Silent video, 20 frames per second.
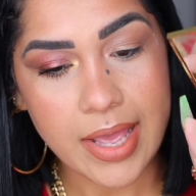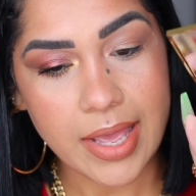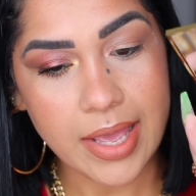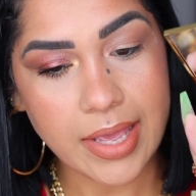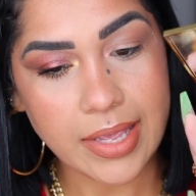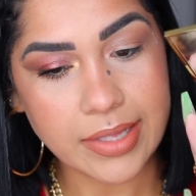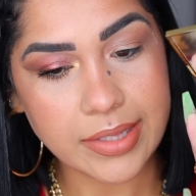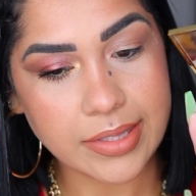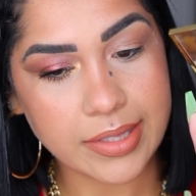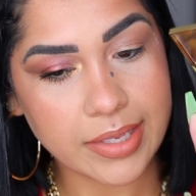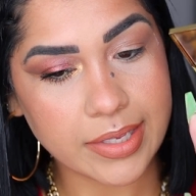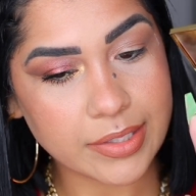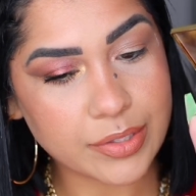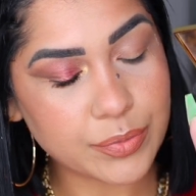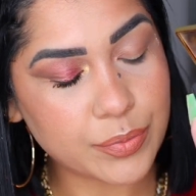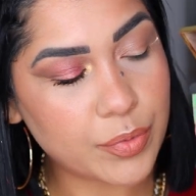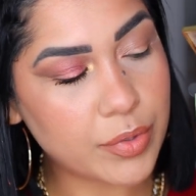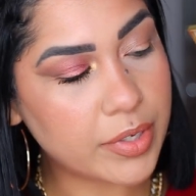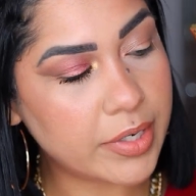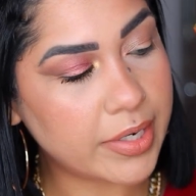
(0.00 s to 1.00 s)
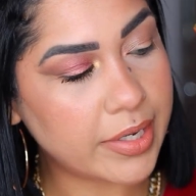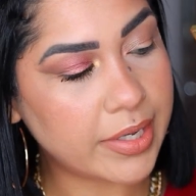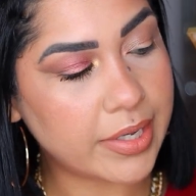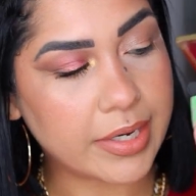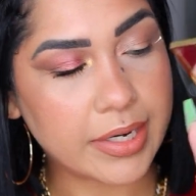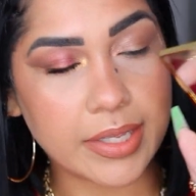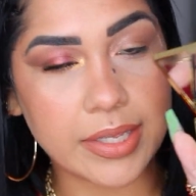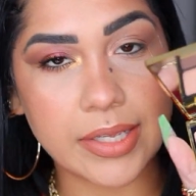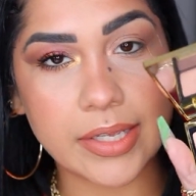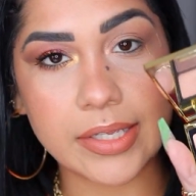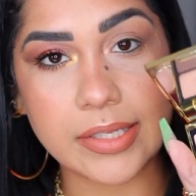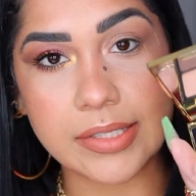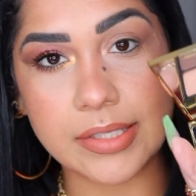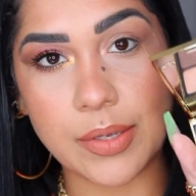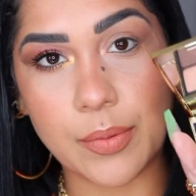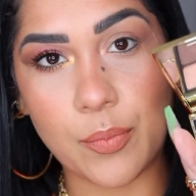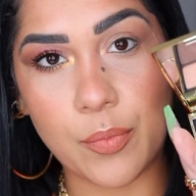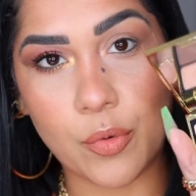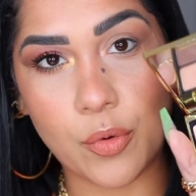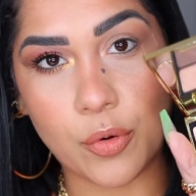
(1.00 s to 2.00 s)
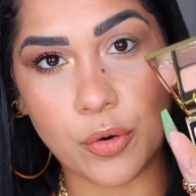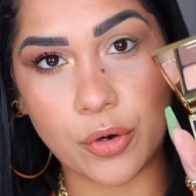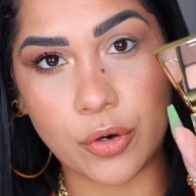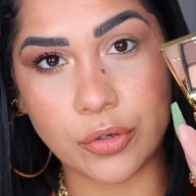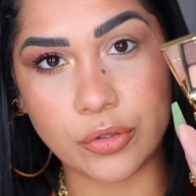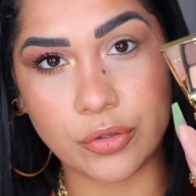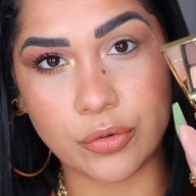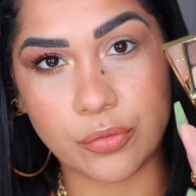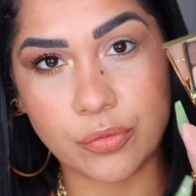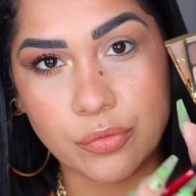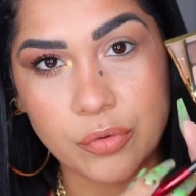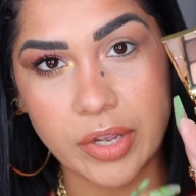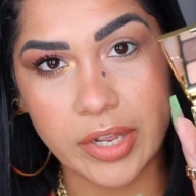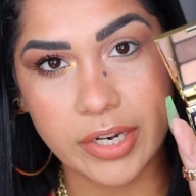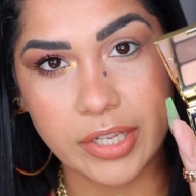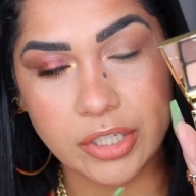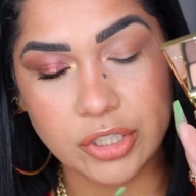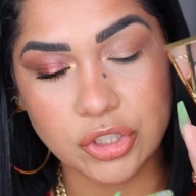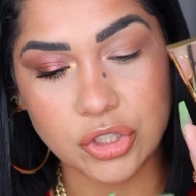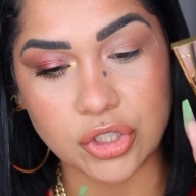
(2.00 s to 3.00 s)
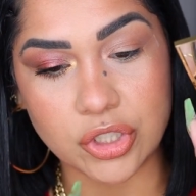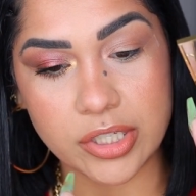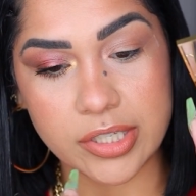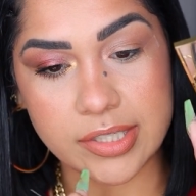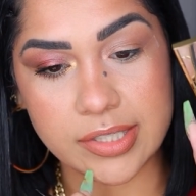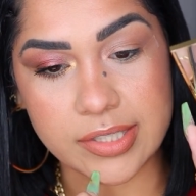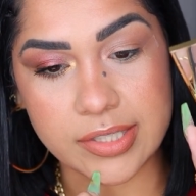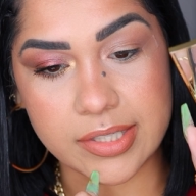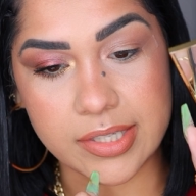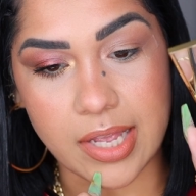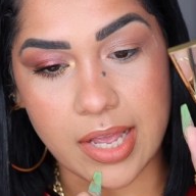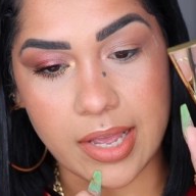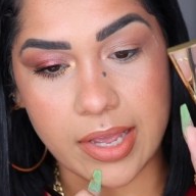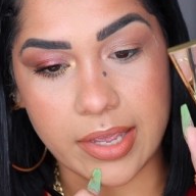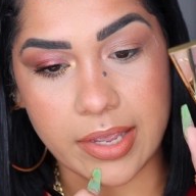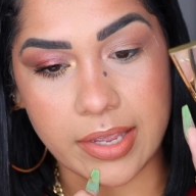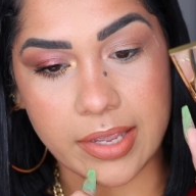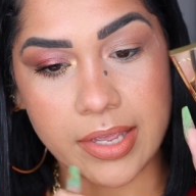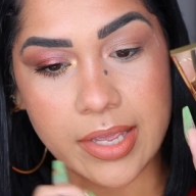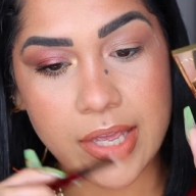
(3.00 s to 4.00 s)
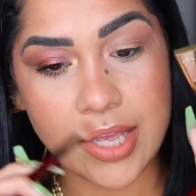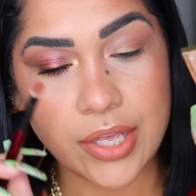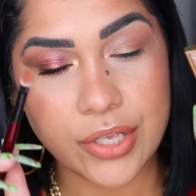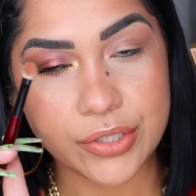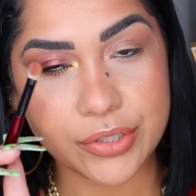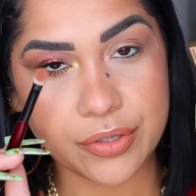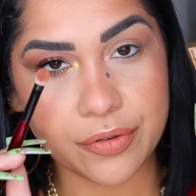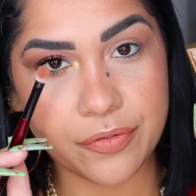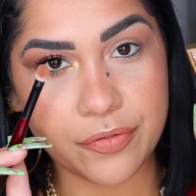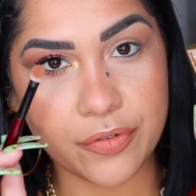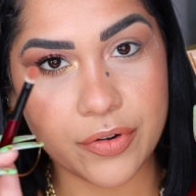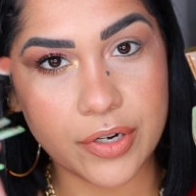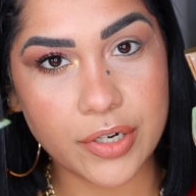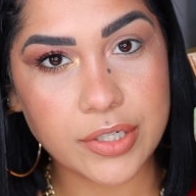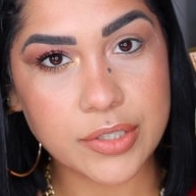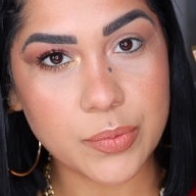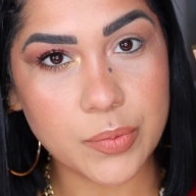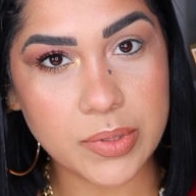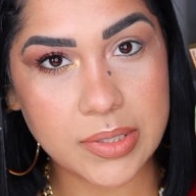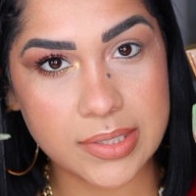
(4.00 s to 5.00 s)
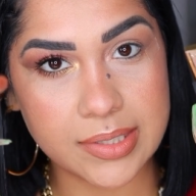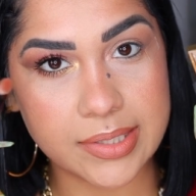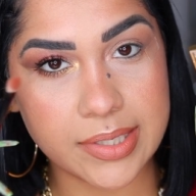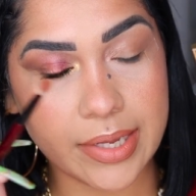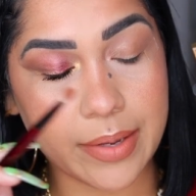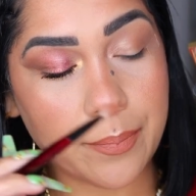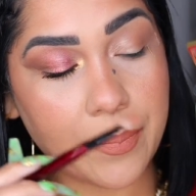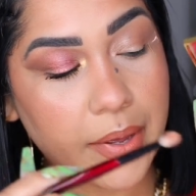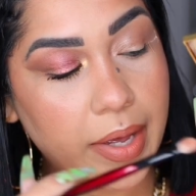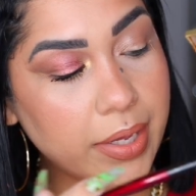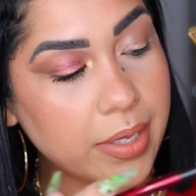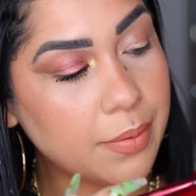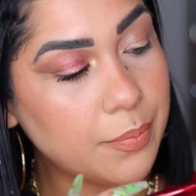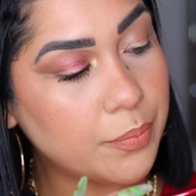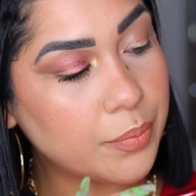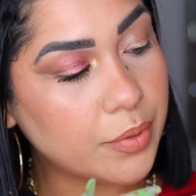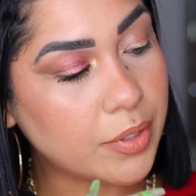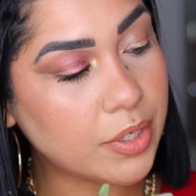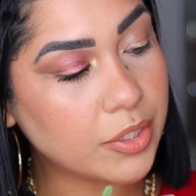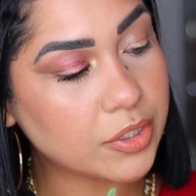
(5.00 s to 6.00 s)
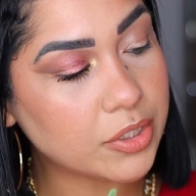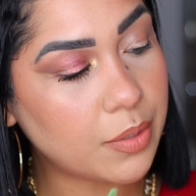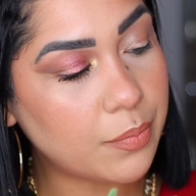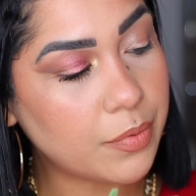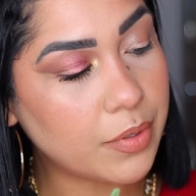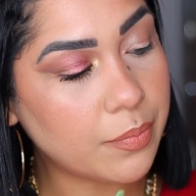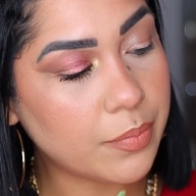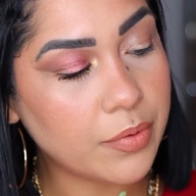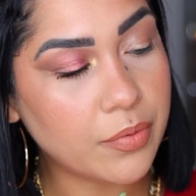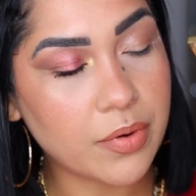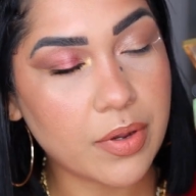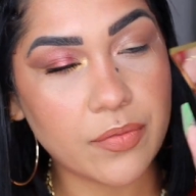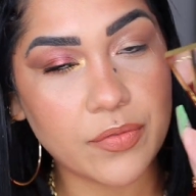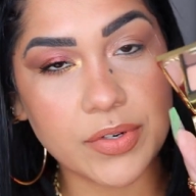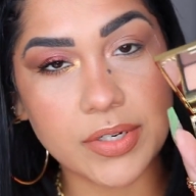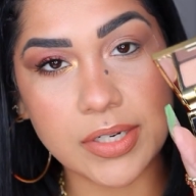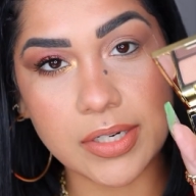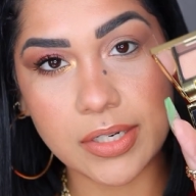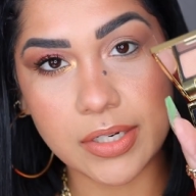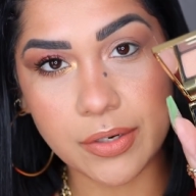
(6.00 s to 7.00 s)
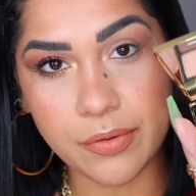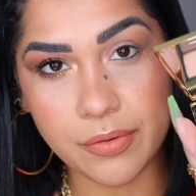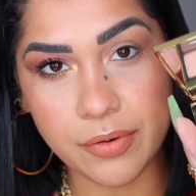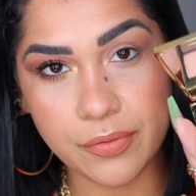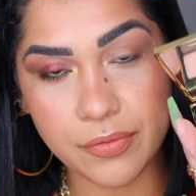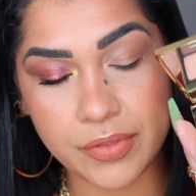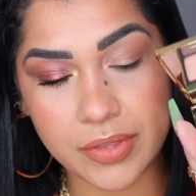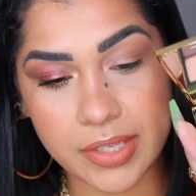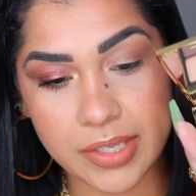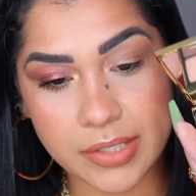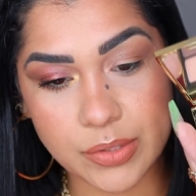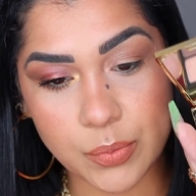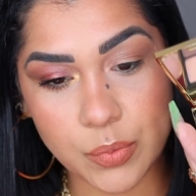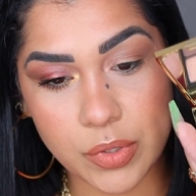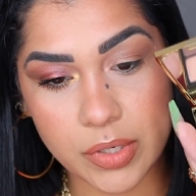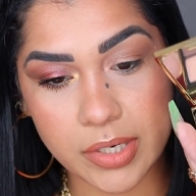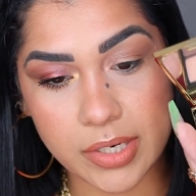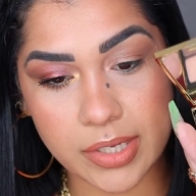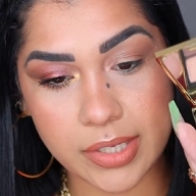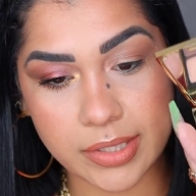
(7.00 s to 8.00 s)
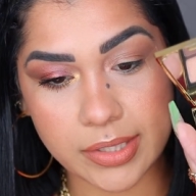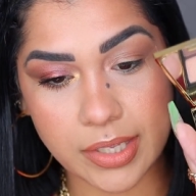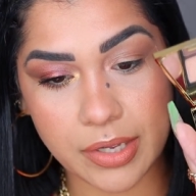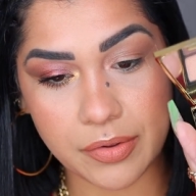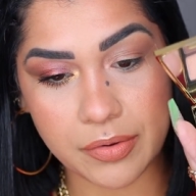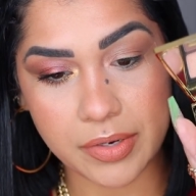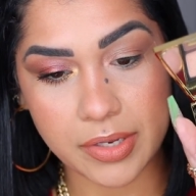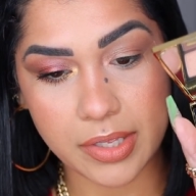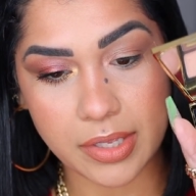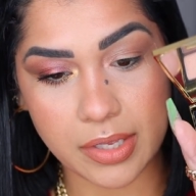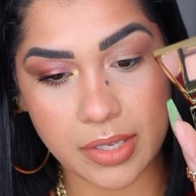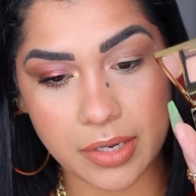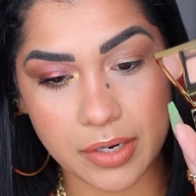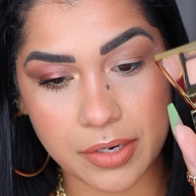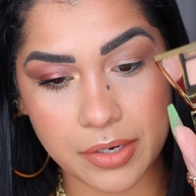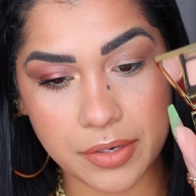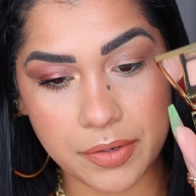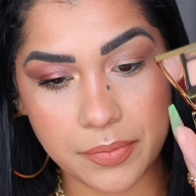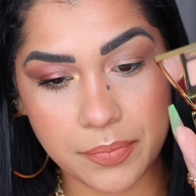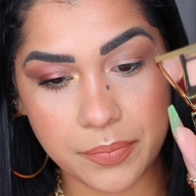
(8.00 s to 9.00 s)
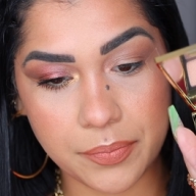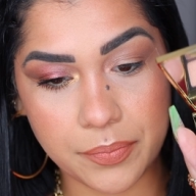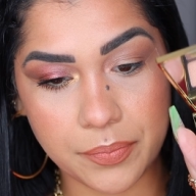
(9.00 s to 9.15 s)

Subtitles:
And this one, it is more on the reddish side. So first, with the same packing brush, I'm going to be grabbing a little bit of this one down here.